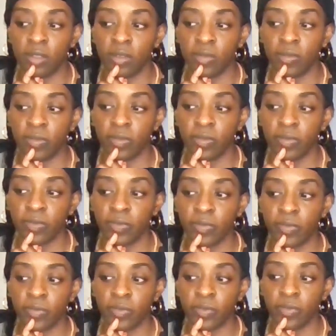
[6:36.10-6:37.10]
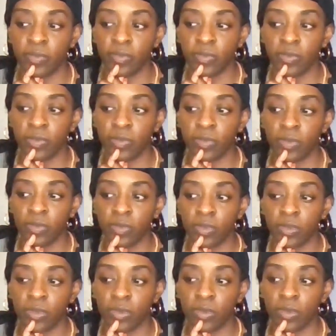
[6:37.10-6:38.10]

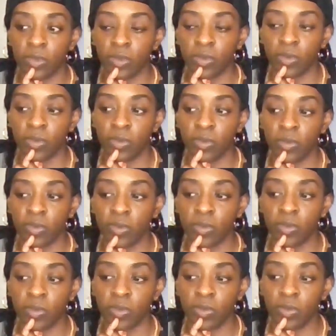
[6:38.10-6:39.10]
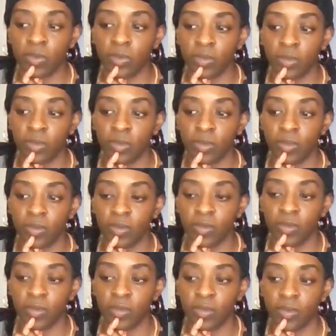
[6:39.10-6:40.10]

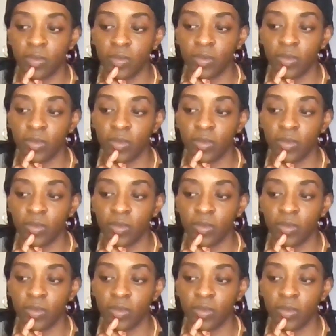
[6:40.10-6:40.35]
Nothing is said.